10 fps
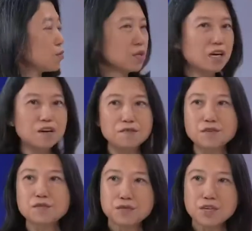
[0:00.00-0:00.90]
We have
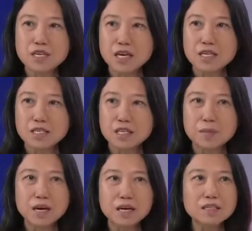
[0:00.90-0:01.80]
3
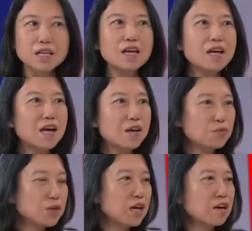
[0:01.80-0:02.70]
CPACs, and
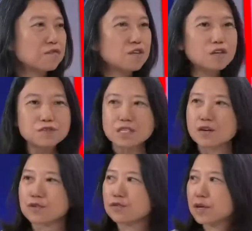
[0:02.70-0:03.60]
we have a lot of
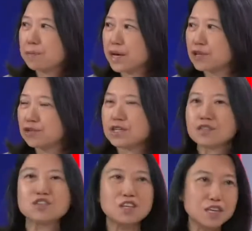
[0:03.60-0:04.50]
South Korean
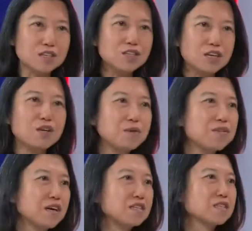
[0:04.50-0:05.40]
patriots here today with
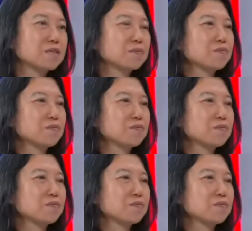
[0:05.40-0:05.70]
us.